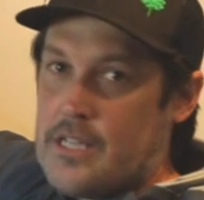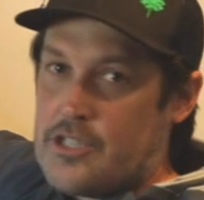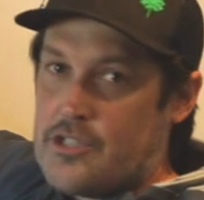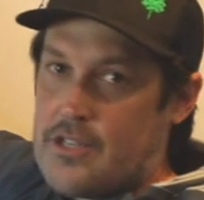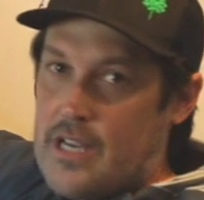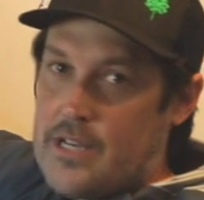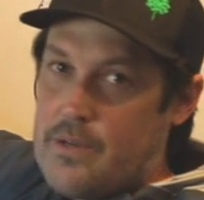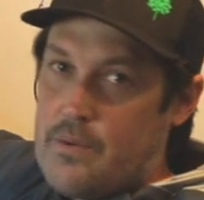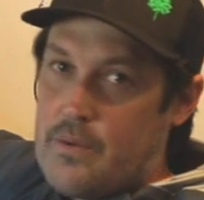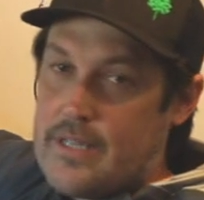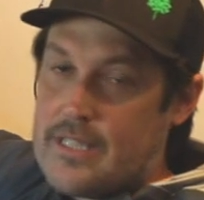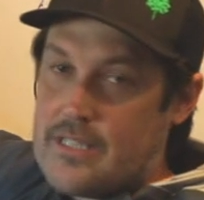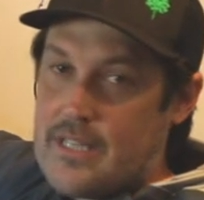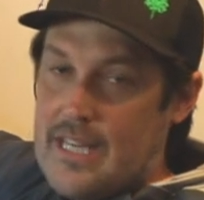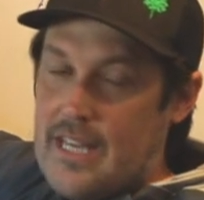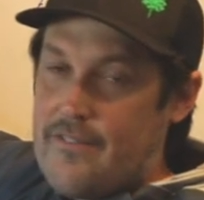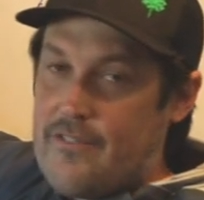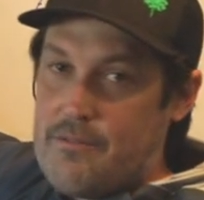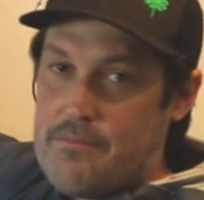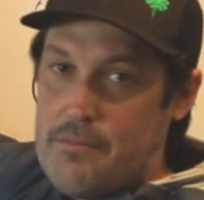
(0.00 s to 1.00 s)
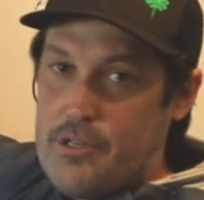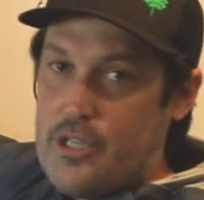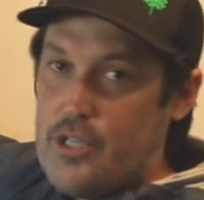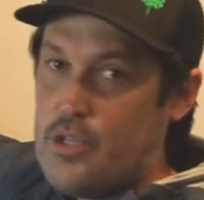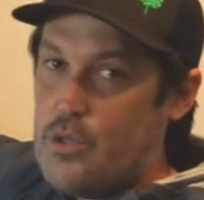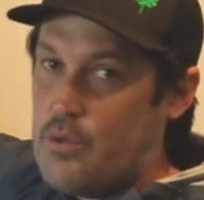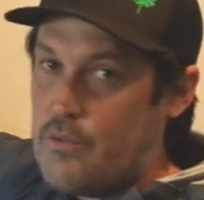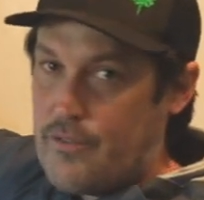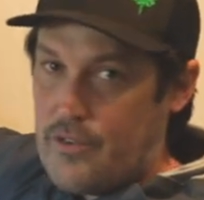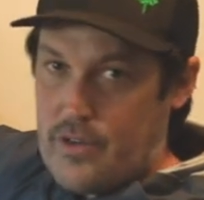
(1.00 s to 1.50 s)
Generally, to even
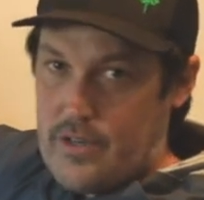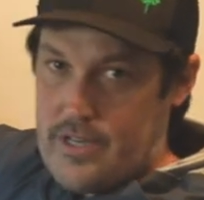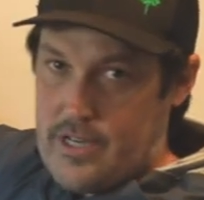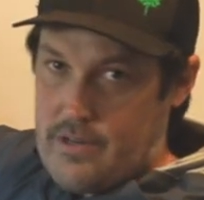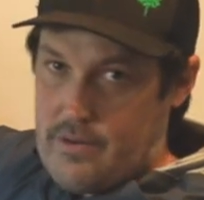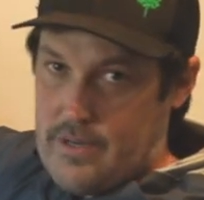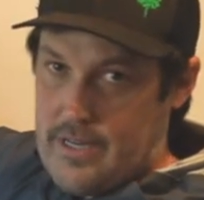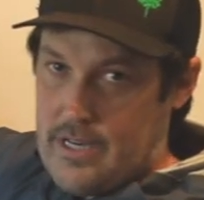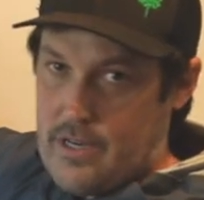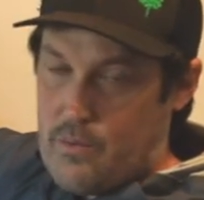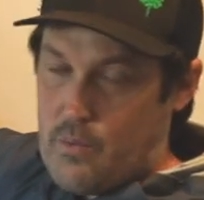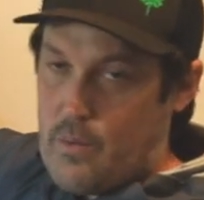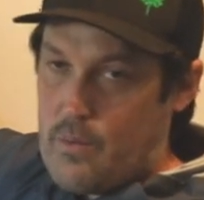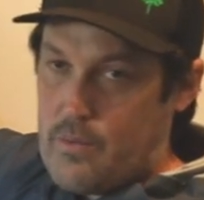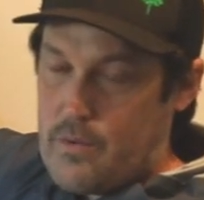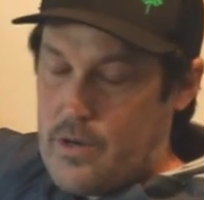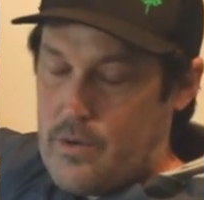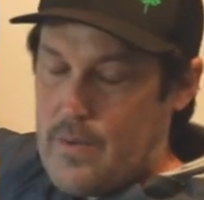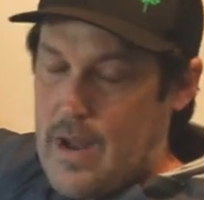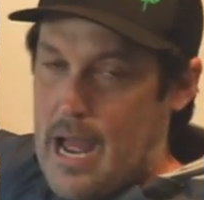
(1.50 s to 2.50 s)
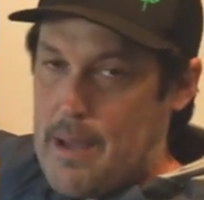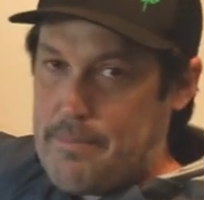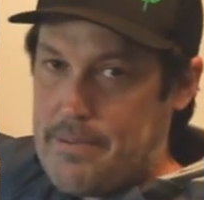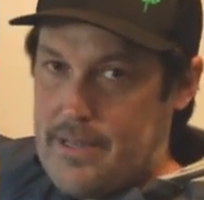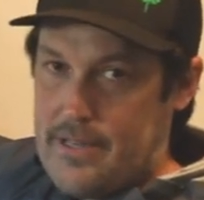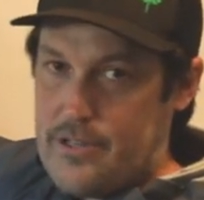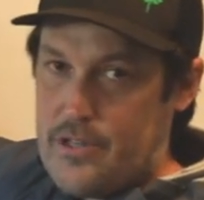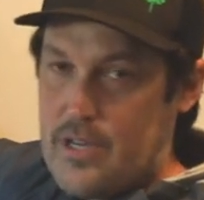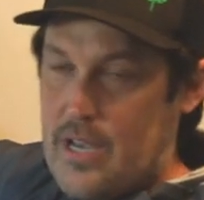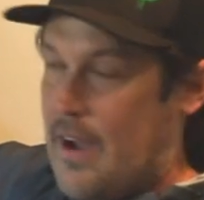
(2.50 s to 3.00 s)
maneuver in a
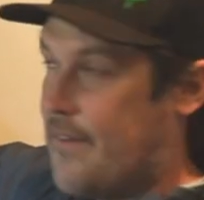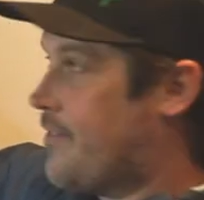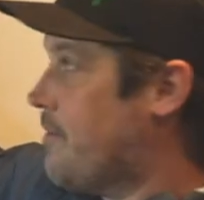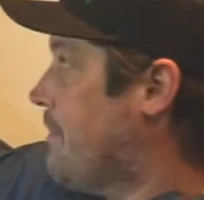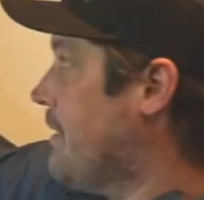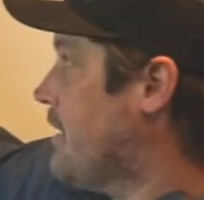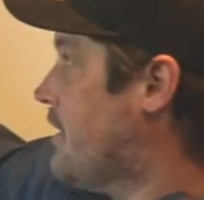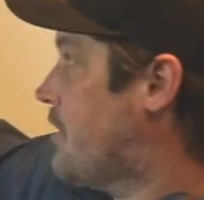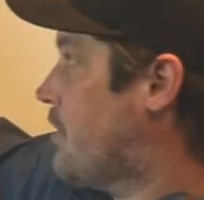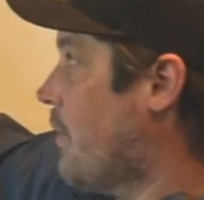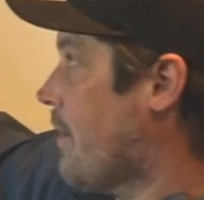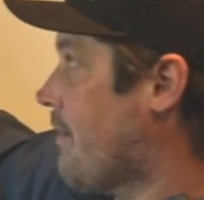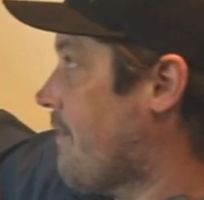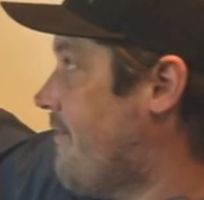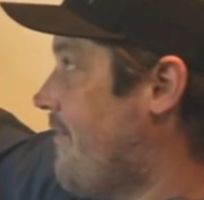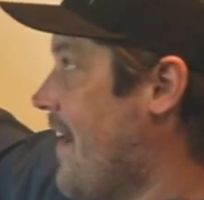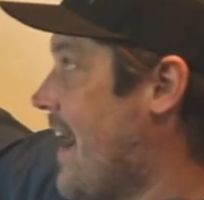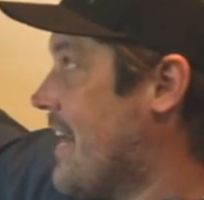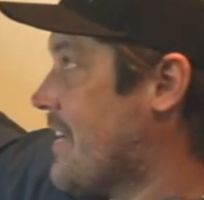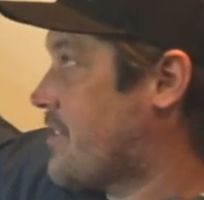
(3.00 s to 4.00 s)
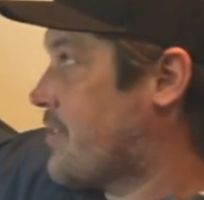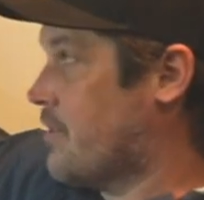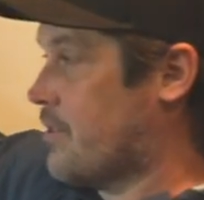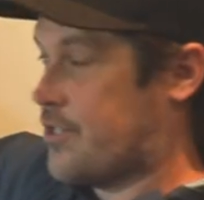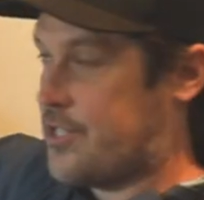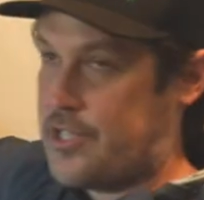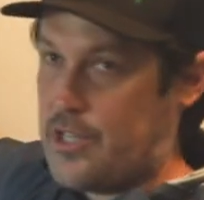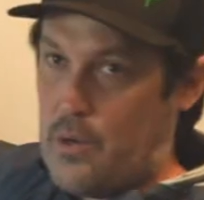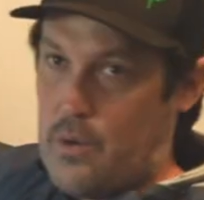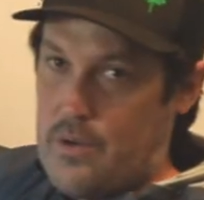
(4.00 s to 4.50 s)
rapid, you have to be going faster or
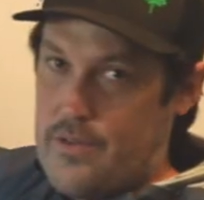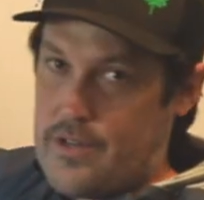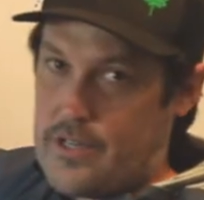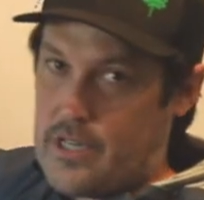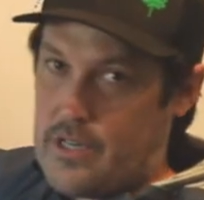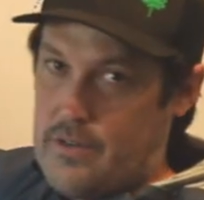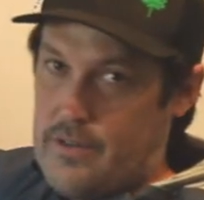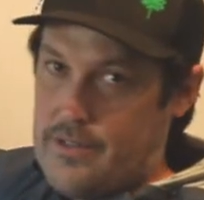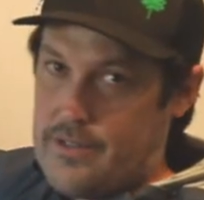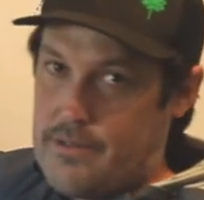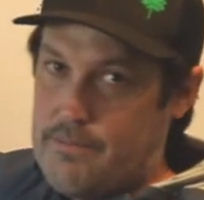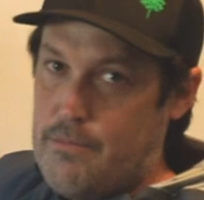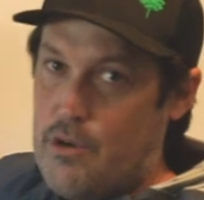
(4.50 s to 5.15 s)
slower than the current.